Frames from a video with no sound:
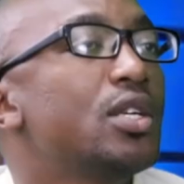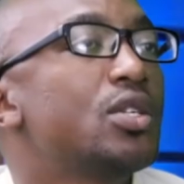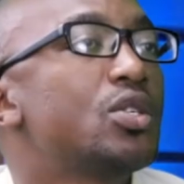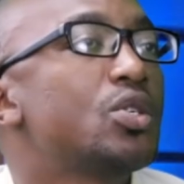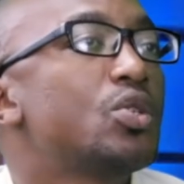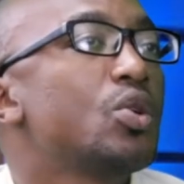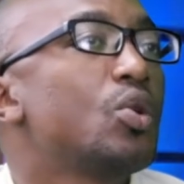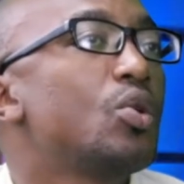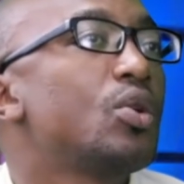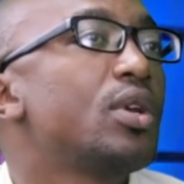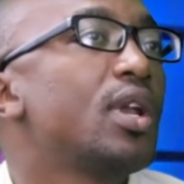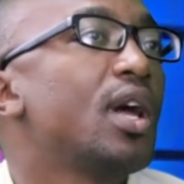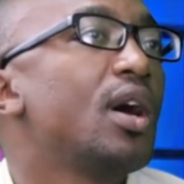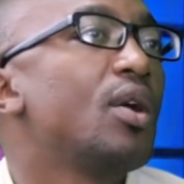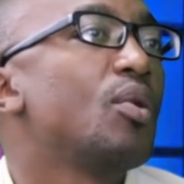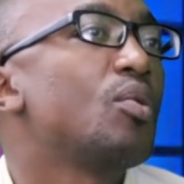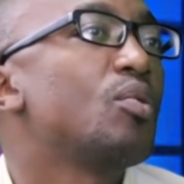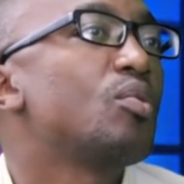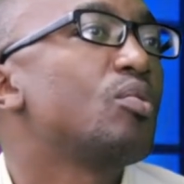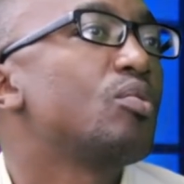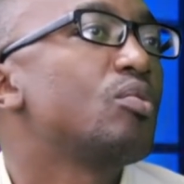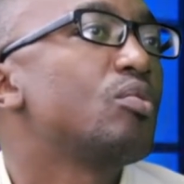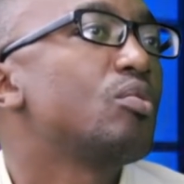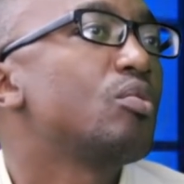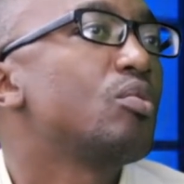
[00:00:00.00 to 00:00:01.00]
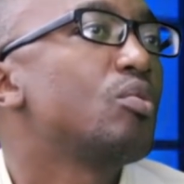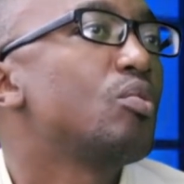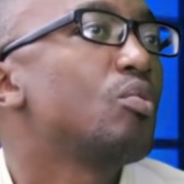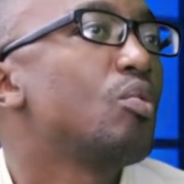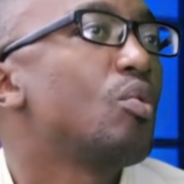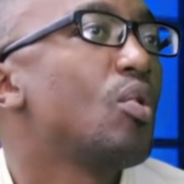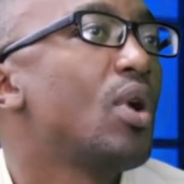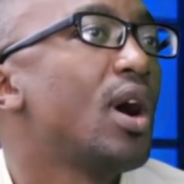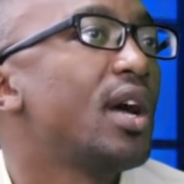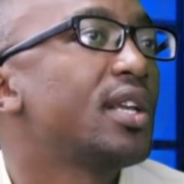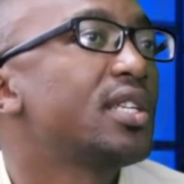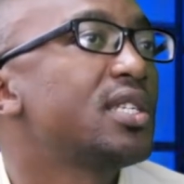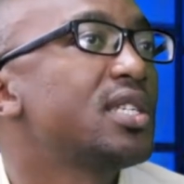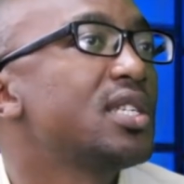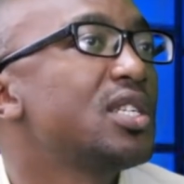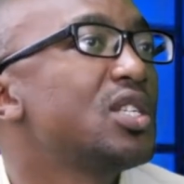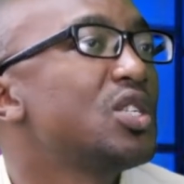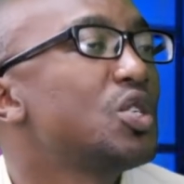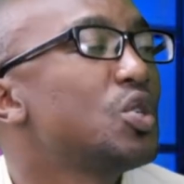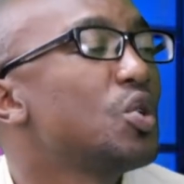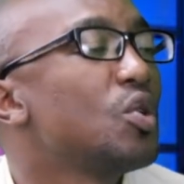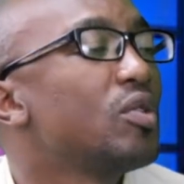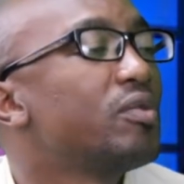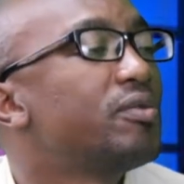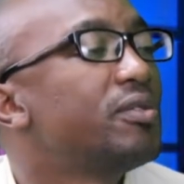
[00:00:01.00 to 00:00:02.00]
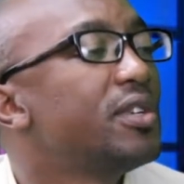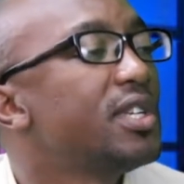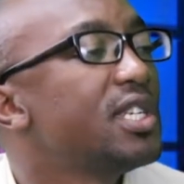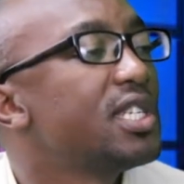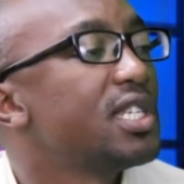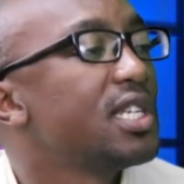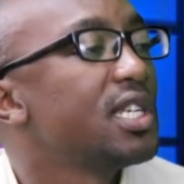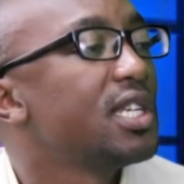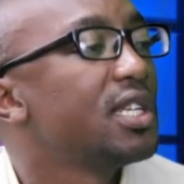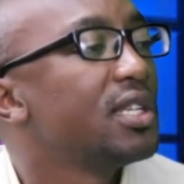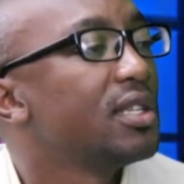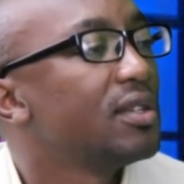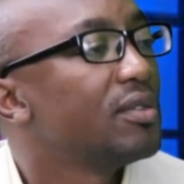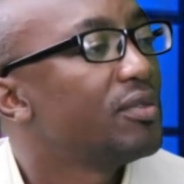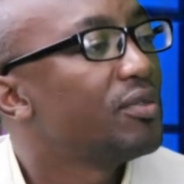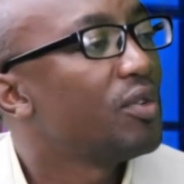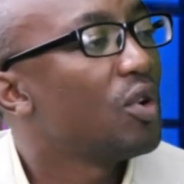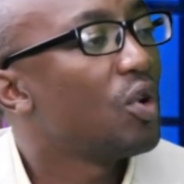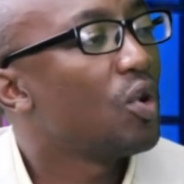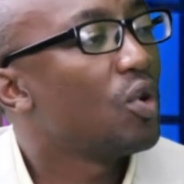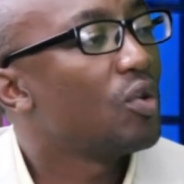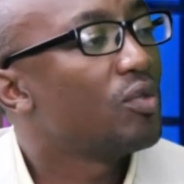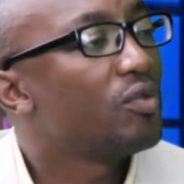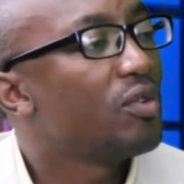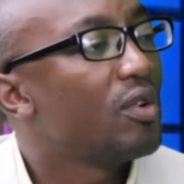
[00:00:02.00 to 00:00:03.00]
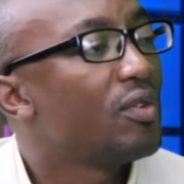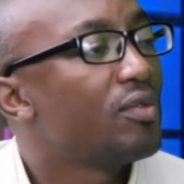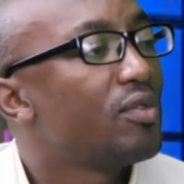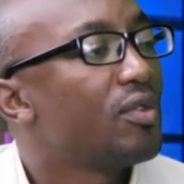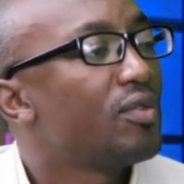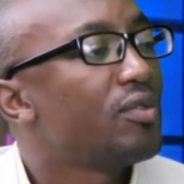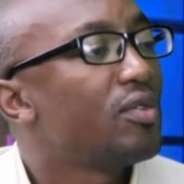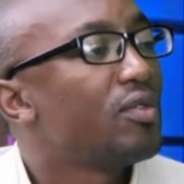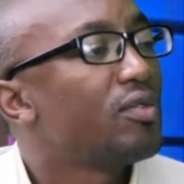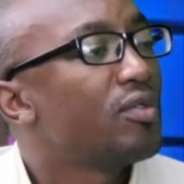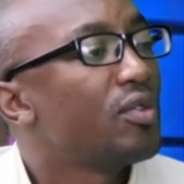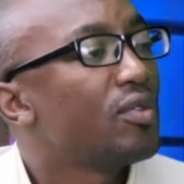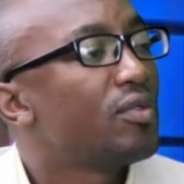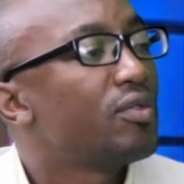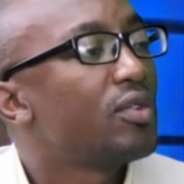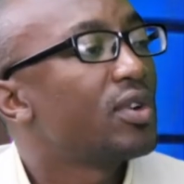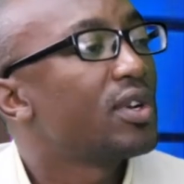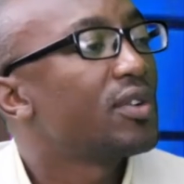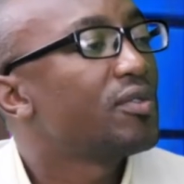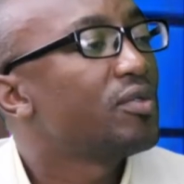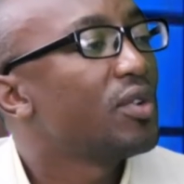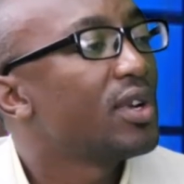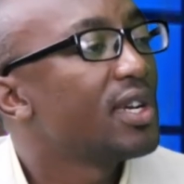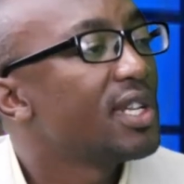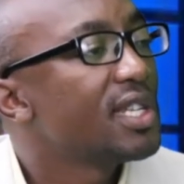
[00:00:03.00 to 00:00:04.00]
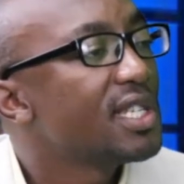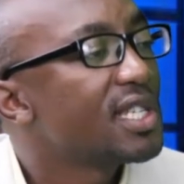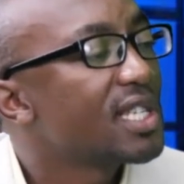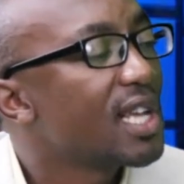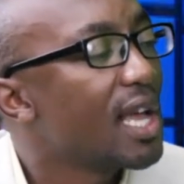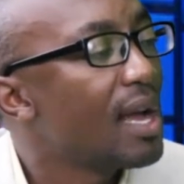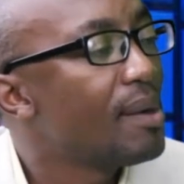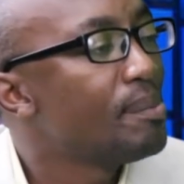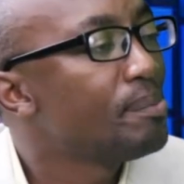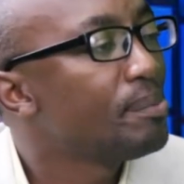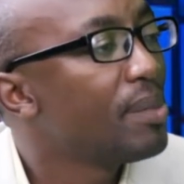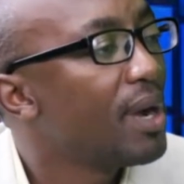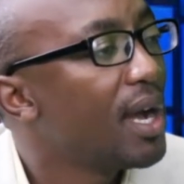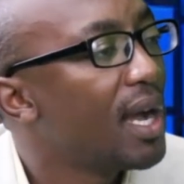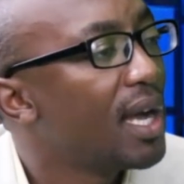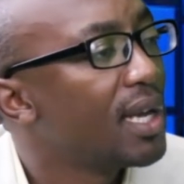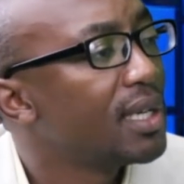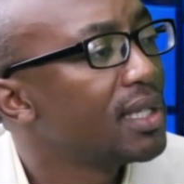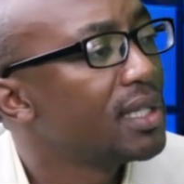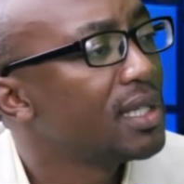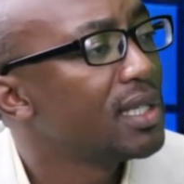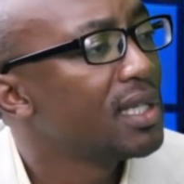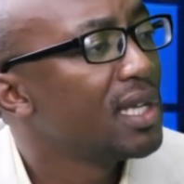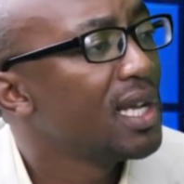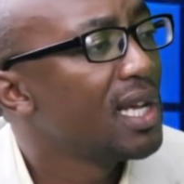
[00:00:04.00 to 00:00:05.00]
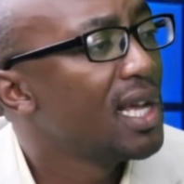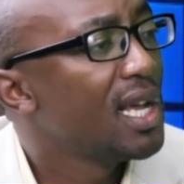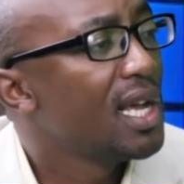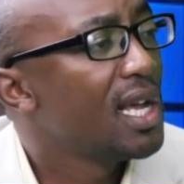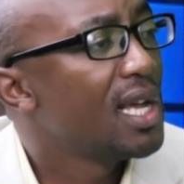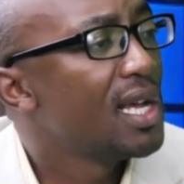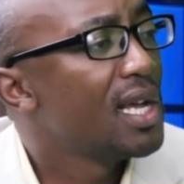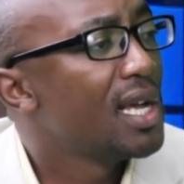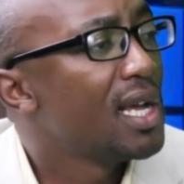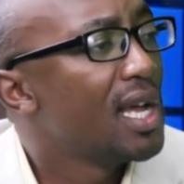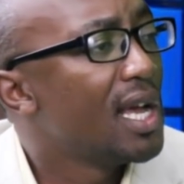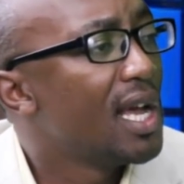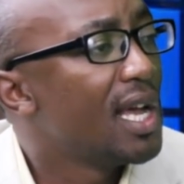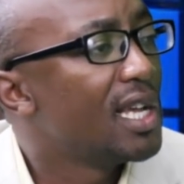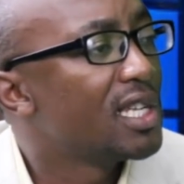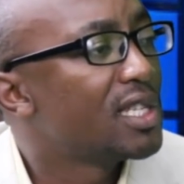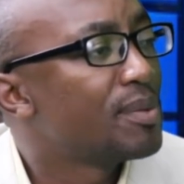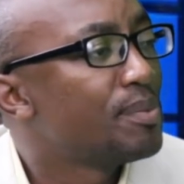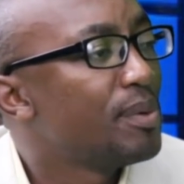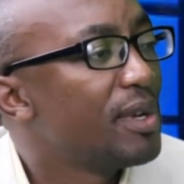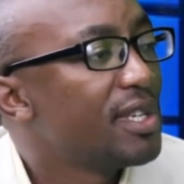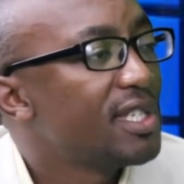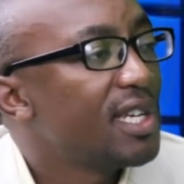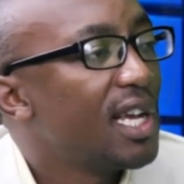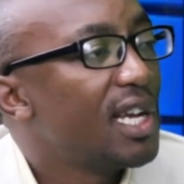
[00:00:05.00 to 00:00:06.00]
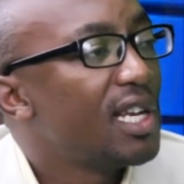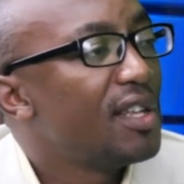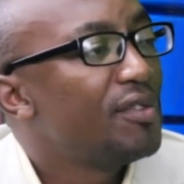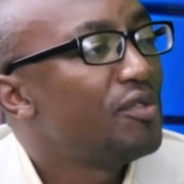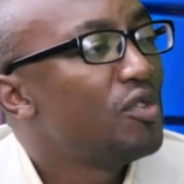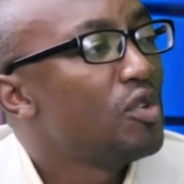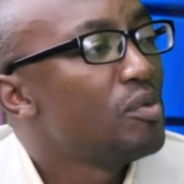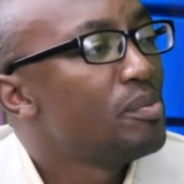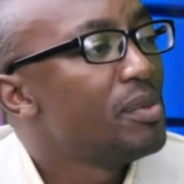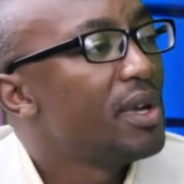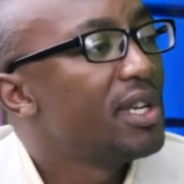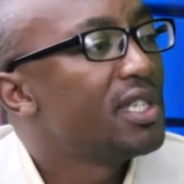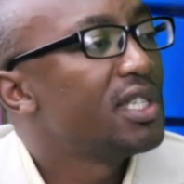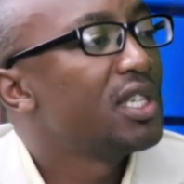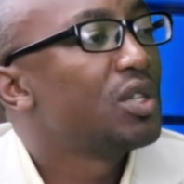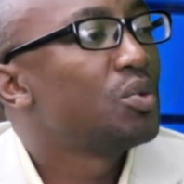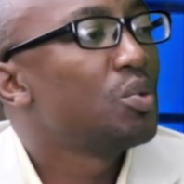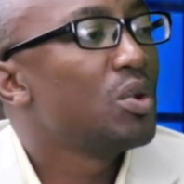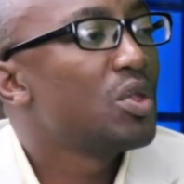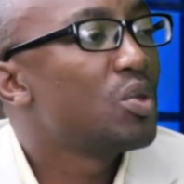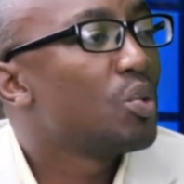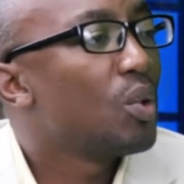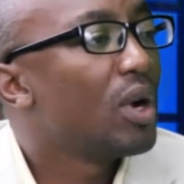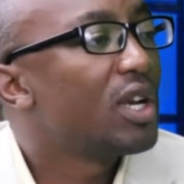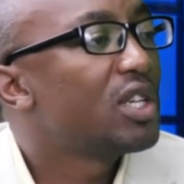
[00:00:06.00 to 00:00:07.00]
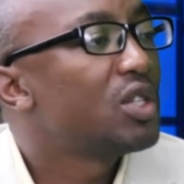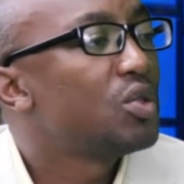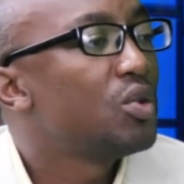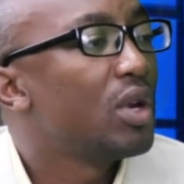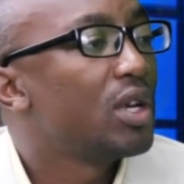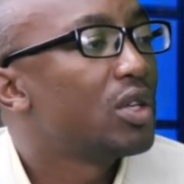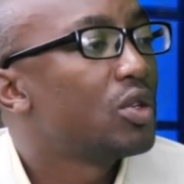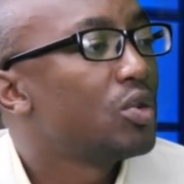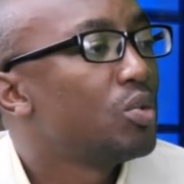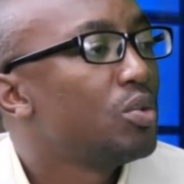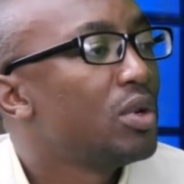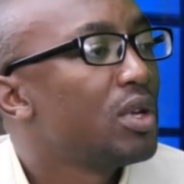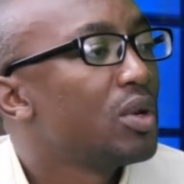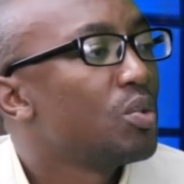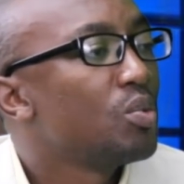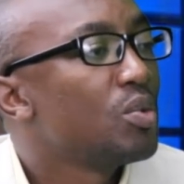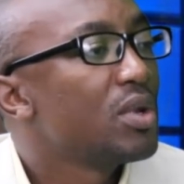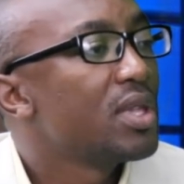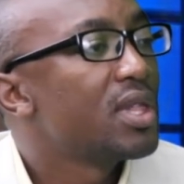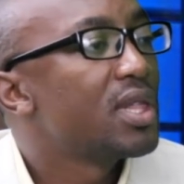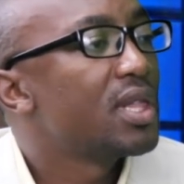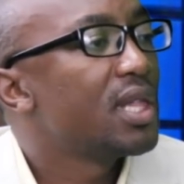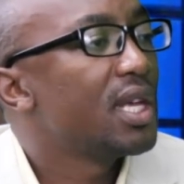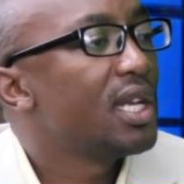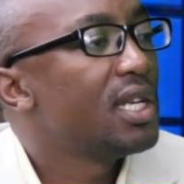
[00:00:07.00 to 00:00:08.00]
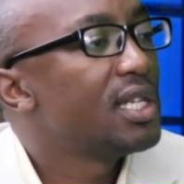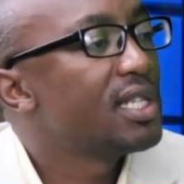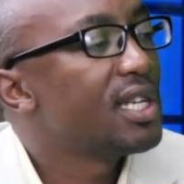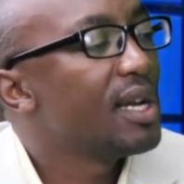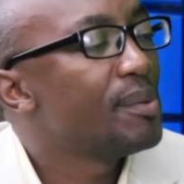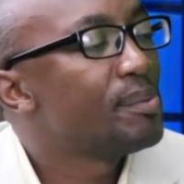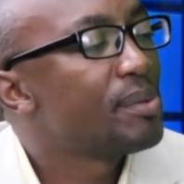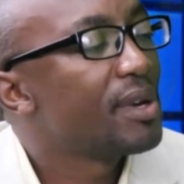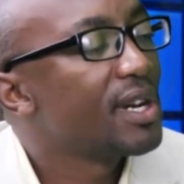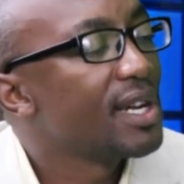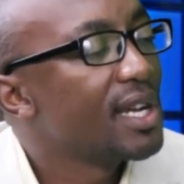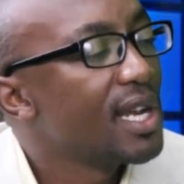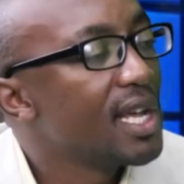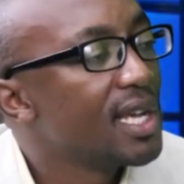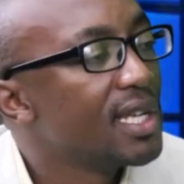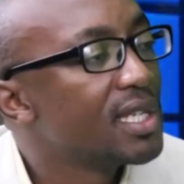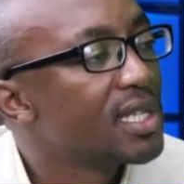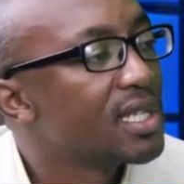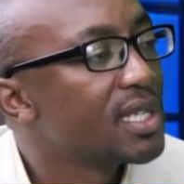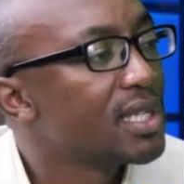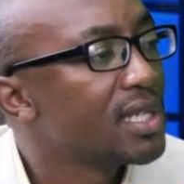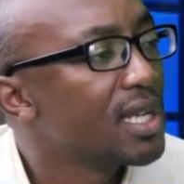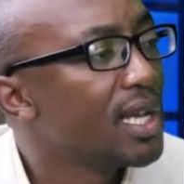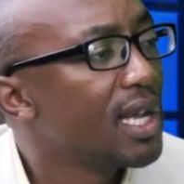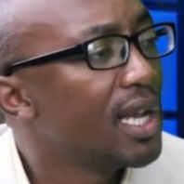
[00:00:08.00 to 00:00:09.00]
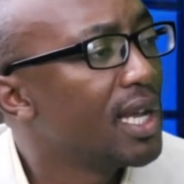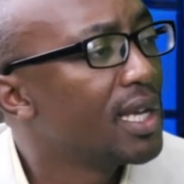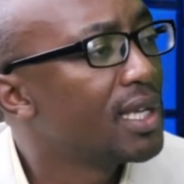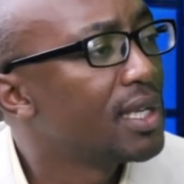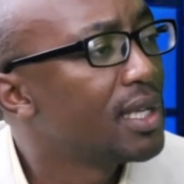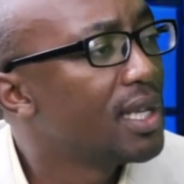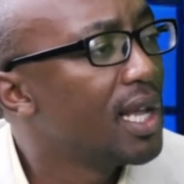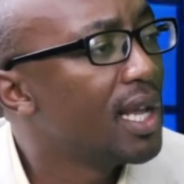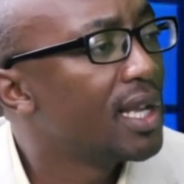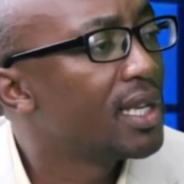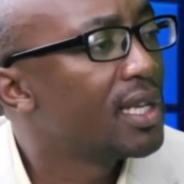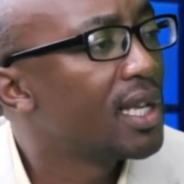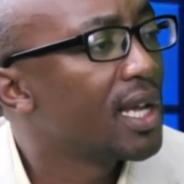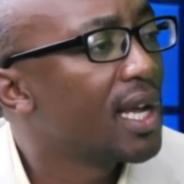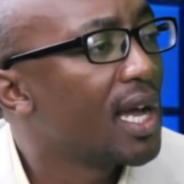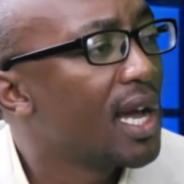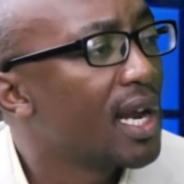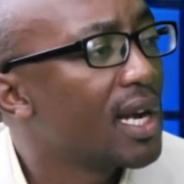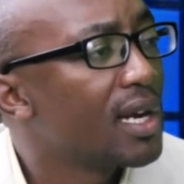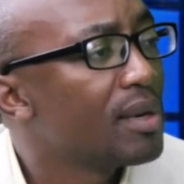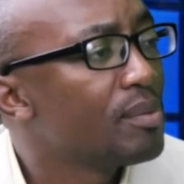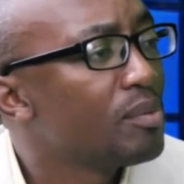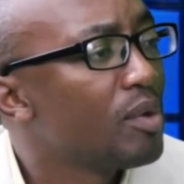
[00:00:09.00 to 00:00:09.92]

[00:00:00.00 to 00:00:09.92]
So now, what is your vision for this company, especially if you merge it with what you are doing with entrepreneurs at the current